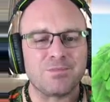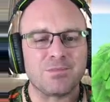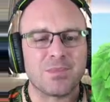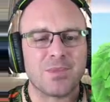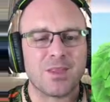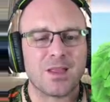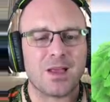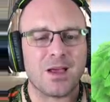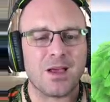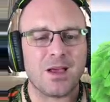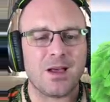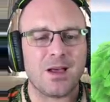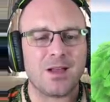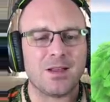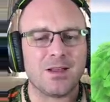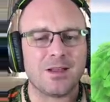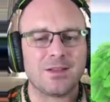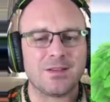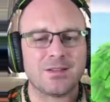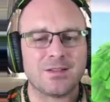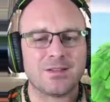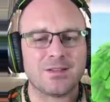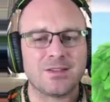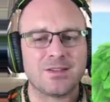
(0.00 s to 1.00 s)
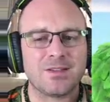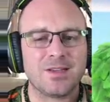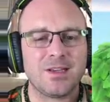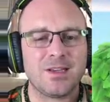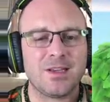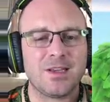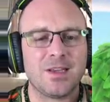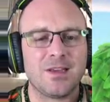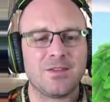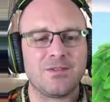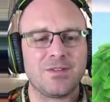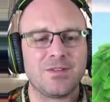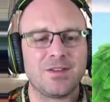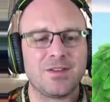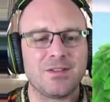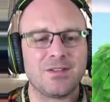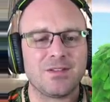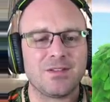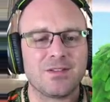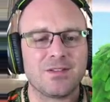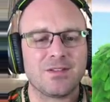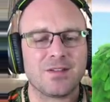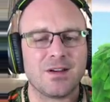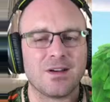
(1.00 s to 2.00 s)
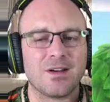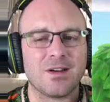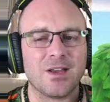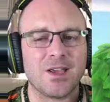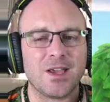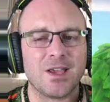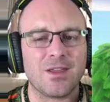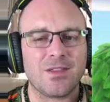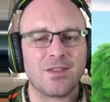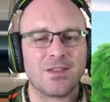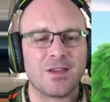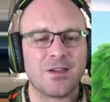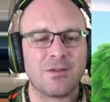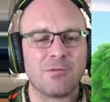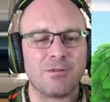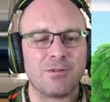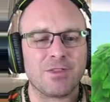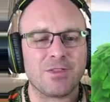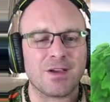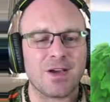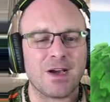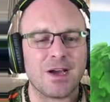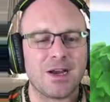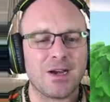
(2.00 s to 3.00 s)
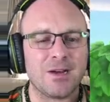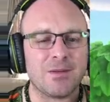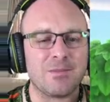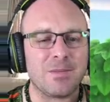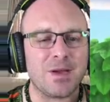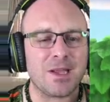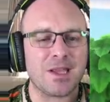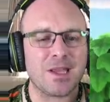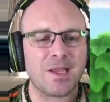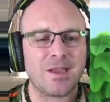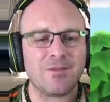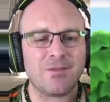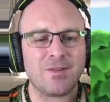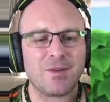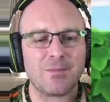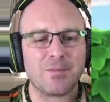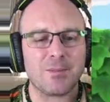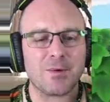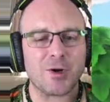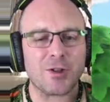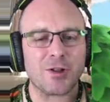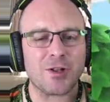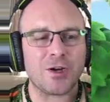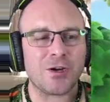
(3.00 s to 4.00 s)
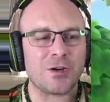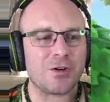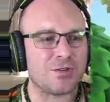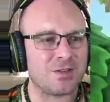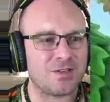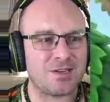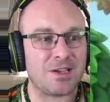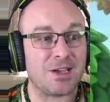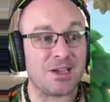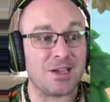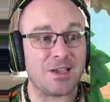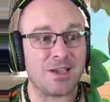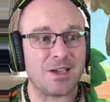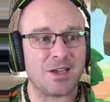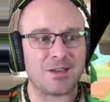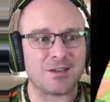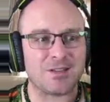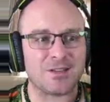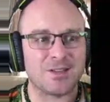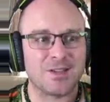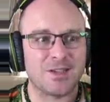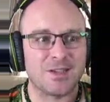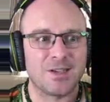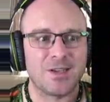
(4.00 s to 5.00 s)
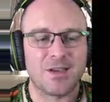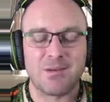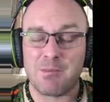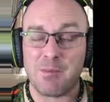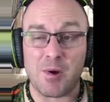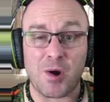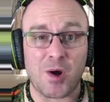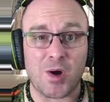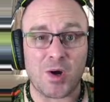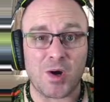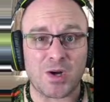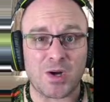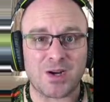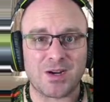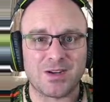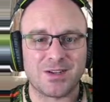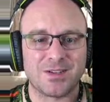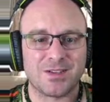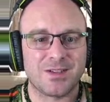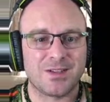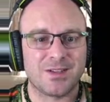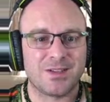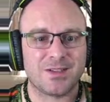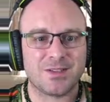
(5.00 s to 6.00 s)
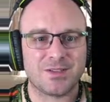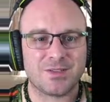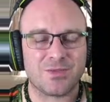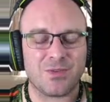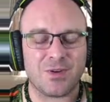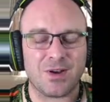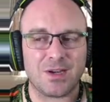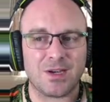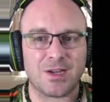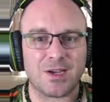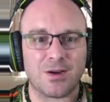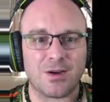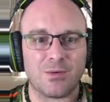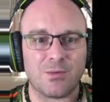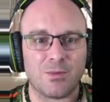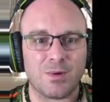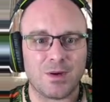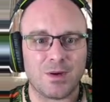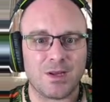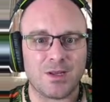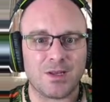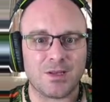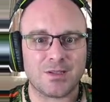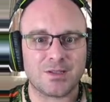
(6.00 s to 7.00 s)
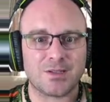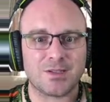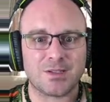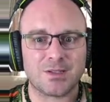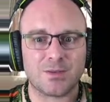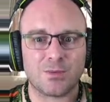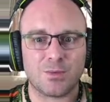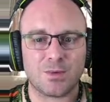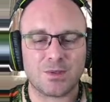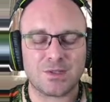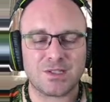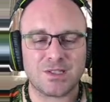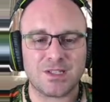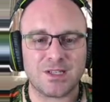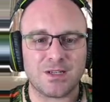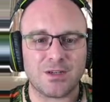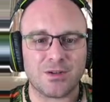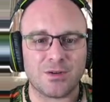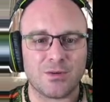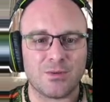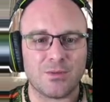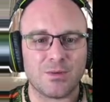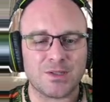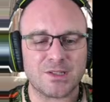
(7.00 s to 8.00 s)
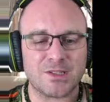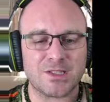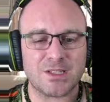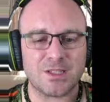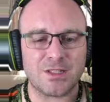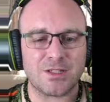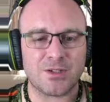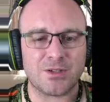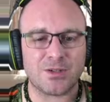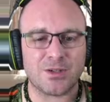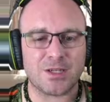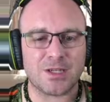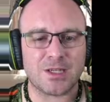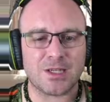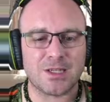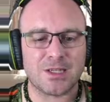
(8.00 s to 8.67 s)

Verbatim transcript: Uh, let's see if he's done anything with the item I gave him earlier today yet. Bark. Let's find out. What? What's he doing? What's he doing?